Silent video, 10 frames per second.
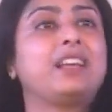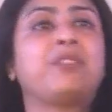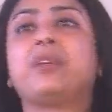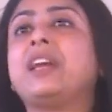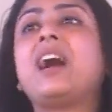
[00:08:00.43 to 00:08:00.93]

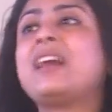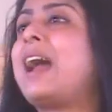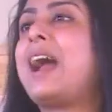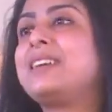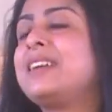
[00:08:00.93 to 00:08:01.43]
we are
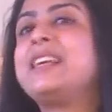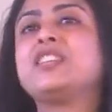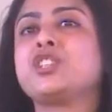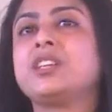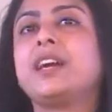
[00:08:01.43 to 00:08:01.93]
at an
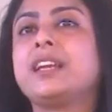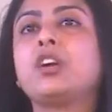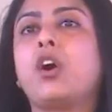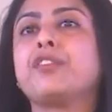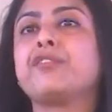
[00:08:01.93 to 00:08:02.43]
engineering
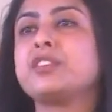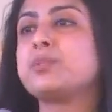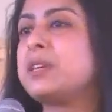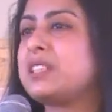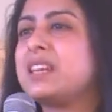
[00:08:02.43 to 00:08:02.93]
conference,
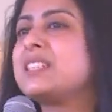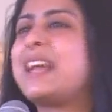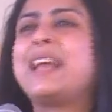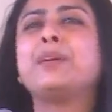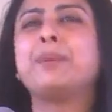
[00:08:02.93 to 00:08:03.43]
but is
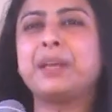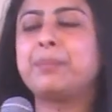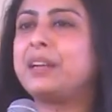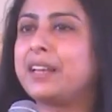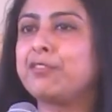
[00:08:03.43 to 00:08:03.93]
anybody
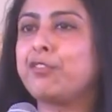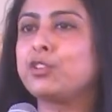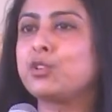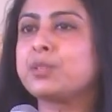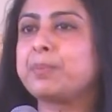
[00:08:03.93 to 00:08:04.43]
building for
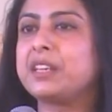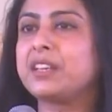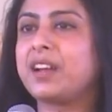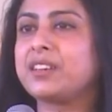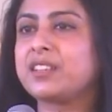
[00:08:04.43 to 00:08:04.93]
those
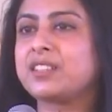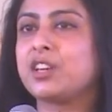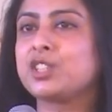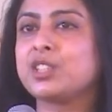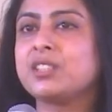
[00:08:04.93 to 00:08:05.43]
pediatric
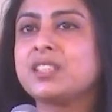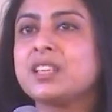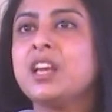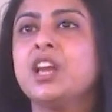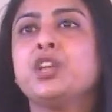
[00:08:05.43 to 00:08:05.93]
surgeons?
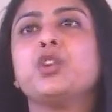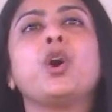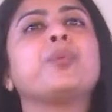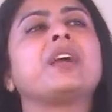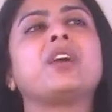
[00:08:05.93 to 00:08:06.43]

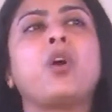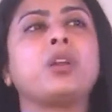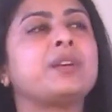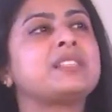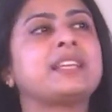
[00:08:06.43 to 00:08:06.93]
No, we are
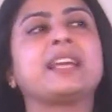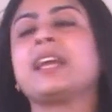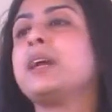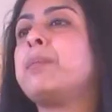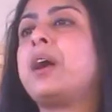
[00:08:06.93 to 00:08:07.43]
always
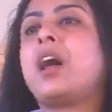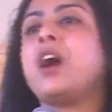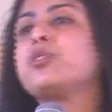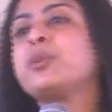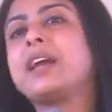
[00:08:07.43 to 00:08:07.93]
thinking about how
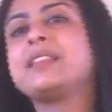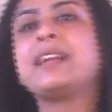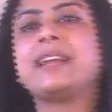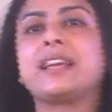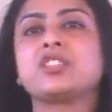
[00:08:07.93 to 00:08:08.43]
to get that
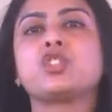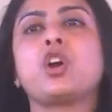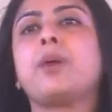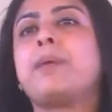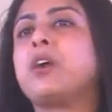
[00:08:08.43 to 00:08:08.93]
next
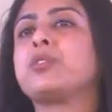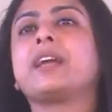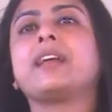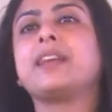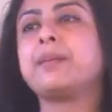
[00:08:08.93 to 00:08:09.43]
job, how to
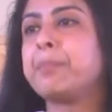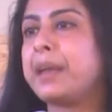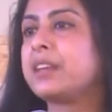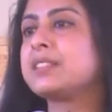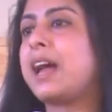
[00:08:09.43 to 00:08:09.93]
get that
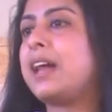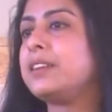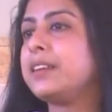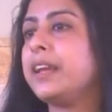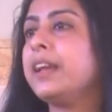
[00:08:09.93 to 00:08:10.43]
big
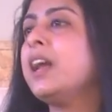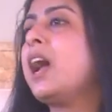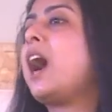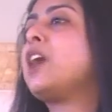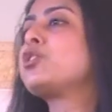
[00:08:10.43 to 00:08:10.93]
salary,
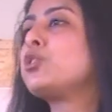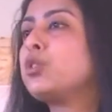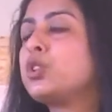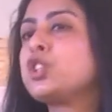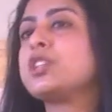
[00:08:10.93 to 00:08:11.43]
how to
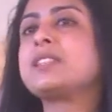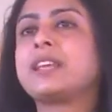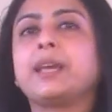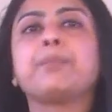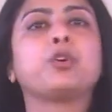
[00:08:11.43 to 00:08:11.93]
just
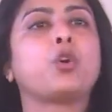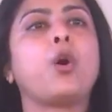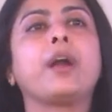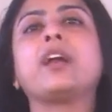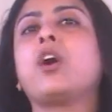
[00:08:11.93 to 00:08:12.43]
keep
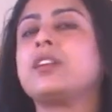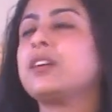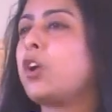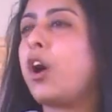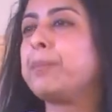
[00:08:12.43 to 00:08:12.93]
growing on the
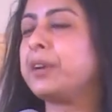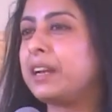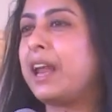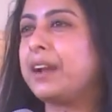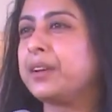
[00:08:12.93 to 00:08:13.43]
corporate
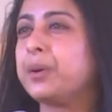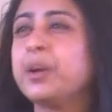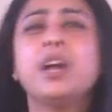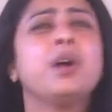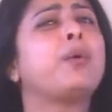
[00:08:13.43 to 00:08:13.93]
ladder.
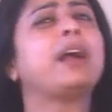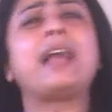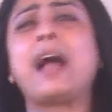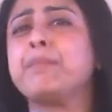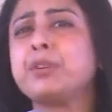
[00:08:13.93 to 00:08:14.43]
While
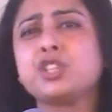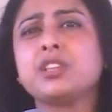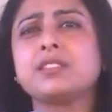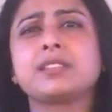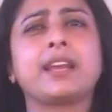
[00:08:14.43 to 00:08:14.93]
ambition
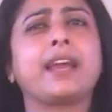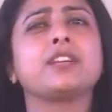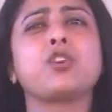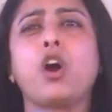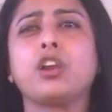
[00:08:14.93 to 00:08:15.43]
is great,
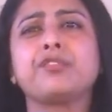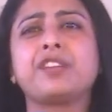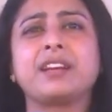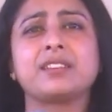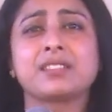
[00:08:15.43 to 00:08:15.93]
all of
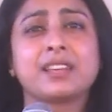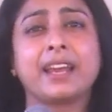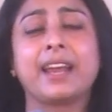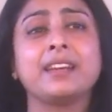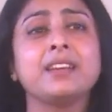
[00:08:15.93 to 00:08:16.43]
that is
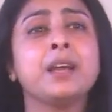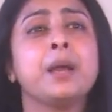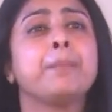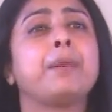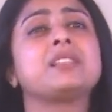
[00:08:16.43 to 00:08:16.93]
great,
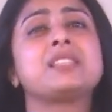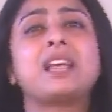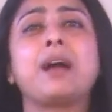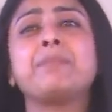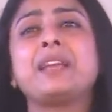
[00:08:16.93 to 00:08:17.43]
but
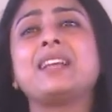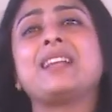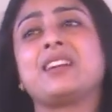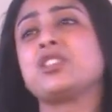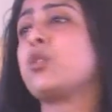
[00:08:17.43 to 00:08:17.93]
someday
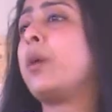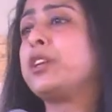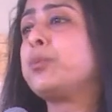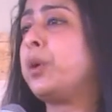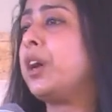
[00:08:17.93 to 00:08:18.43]
that is going
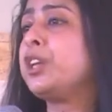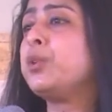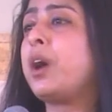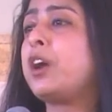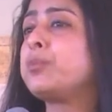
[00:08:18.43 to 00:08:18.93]
to burn
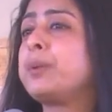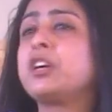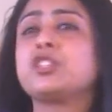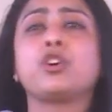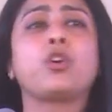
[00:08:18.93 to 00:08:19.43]
you out,
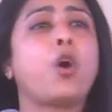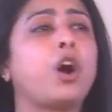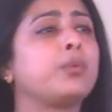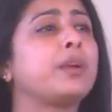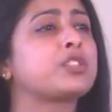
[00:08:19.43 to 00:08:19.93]
because you're
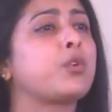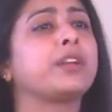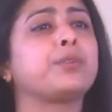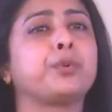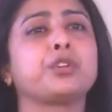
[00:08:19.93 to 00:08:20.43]
always
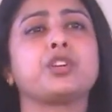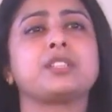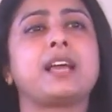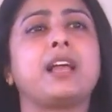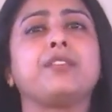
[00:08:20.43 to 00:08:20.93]
going to put
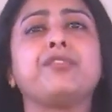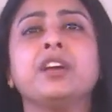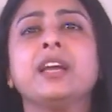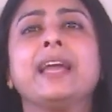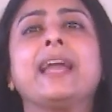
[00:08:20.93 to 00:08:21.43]
yourself
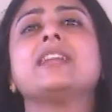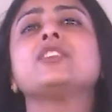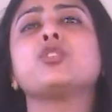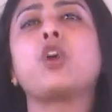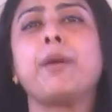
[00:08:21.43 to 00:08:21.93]

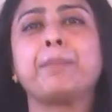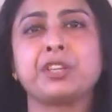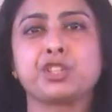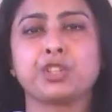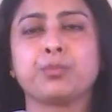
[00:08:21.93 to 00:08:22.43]
into
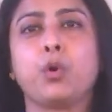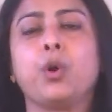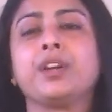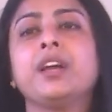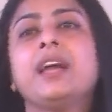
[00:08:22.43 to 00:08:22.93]
competition
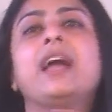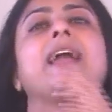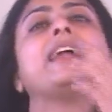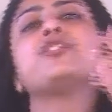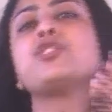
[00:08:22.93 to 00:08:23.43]
mode,
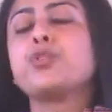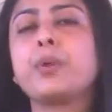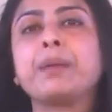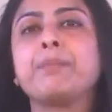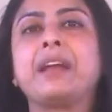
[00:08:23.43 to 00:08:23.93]
into
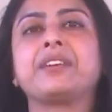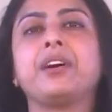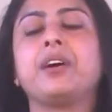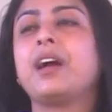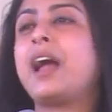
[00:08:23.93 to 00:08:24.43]
doing
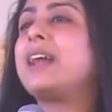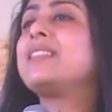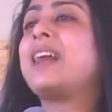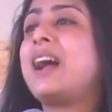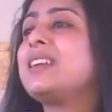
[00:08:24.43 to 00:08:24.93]
better,
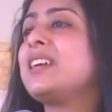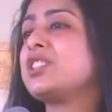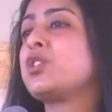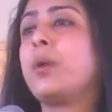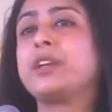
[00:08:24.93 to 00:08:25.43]
and that is
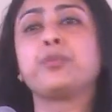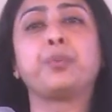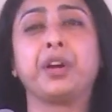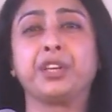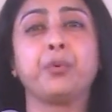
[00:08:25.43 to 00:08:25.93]
going to
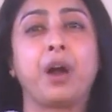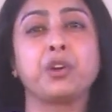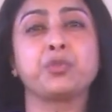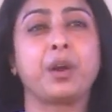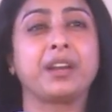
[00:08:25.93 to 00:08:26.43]
burn you
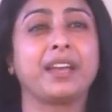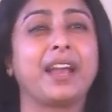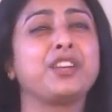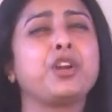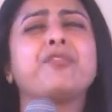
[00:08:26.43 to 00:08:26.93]
out one day.
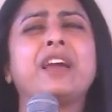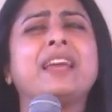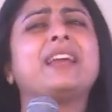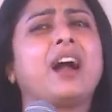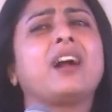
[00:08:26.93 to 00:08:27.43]
And you're very
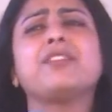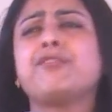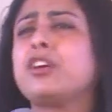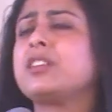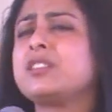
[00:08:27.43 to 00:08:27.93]
young
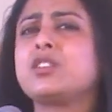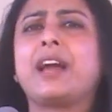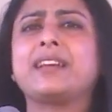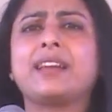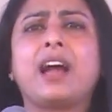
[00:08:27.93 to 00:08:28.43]
for this
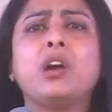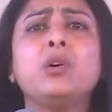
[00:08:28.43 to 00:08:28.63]
right now,